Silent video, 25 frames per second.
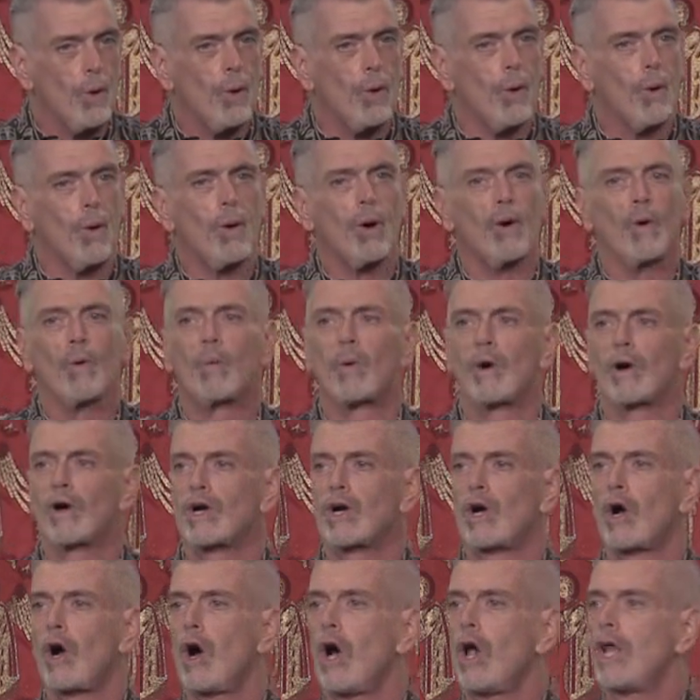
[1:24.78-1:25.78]
or we're
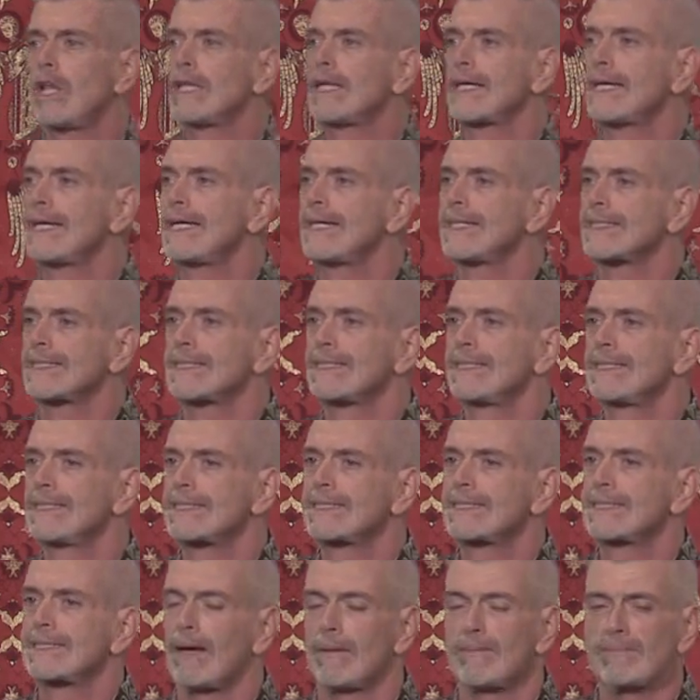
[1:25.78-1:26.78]
calling it
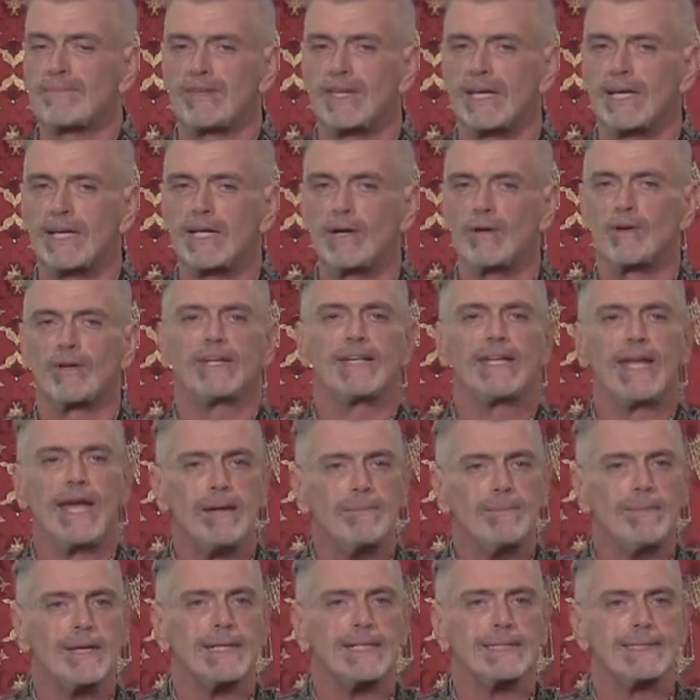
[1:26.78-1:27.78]
something, or
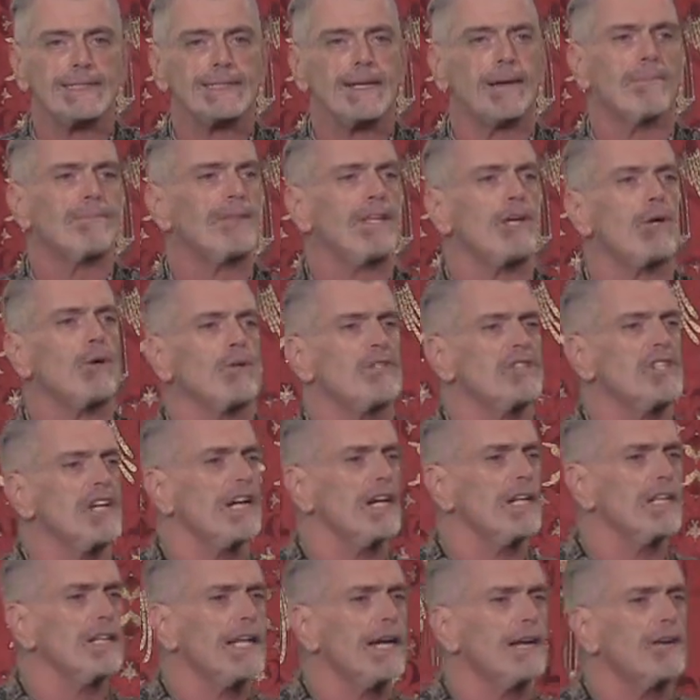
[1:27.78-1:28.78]
naming it something, or
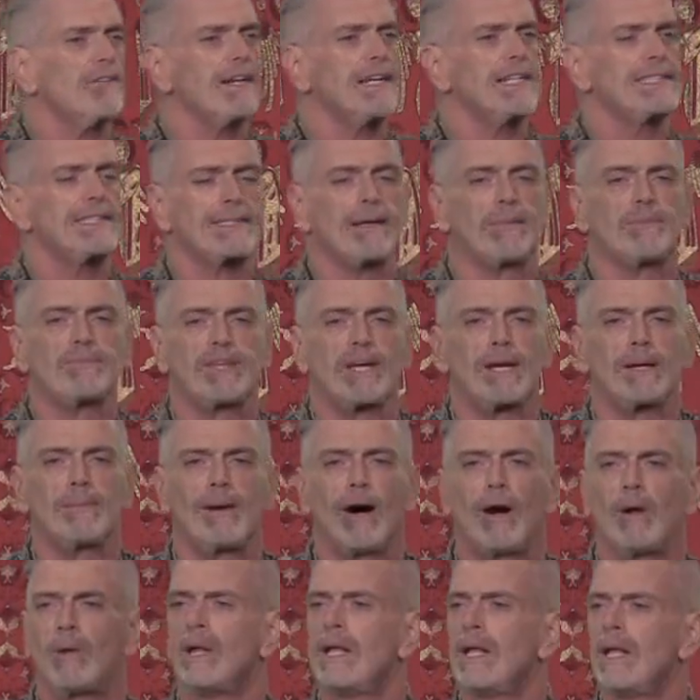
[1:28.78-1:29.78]
declaring something
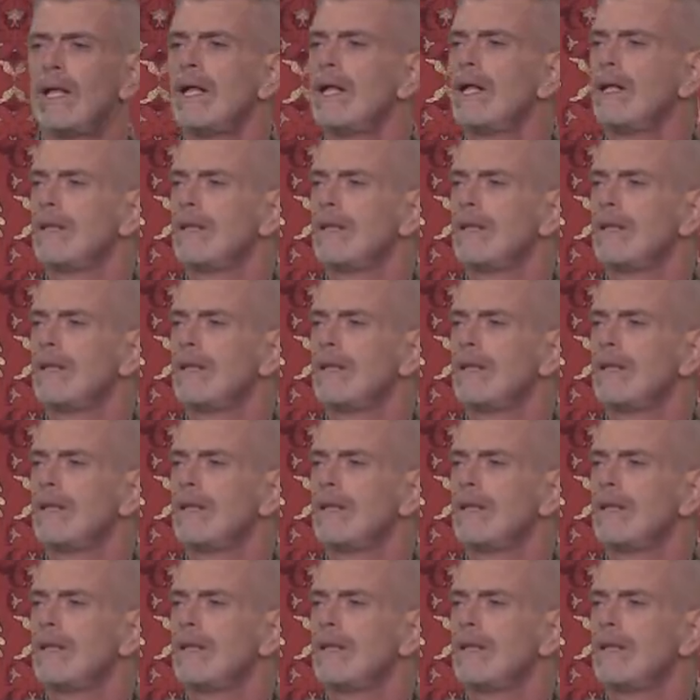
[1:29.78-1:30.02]
about